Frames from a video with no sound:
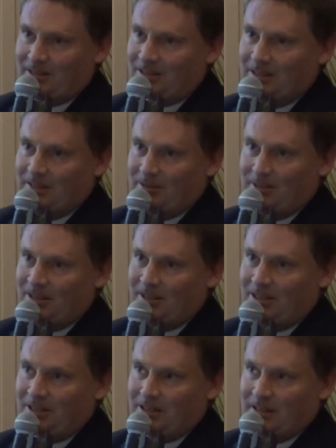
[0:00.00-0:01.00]

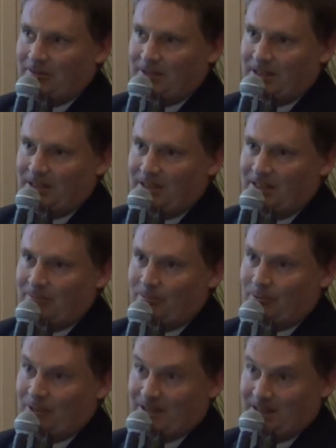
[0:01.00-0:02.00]
You can never get ahead,
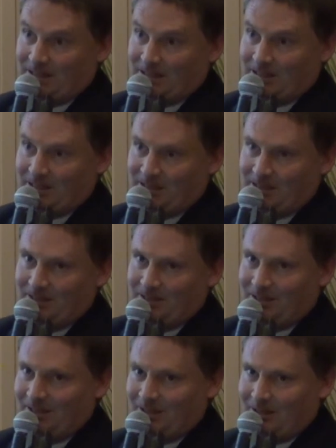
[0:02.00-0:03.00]
but we need to get ahead.
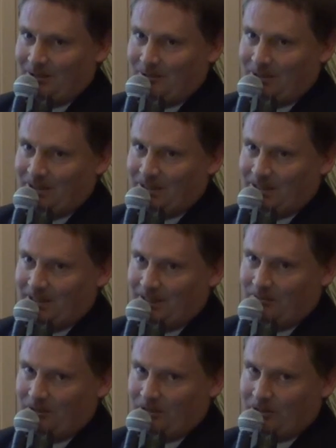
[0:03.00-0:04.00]
We need to get
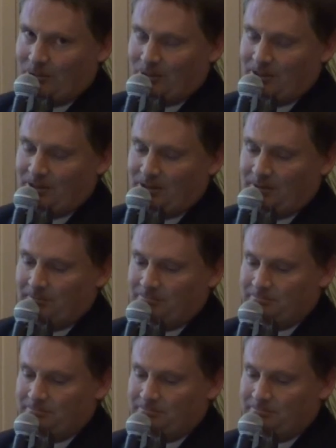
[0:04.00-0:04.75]
ahead very quickly.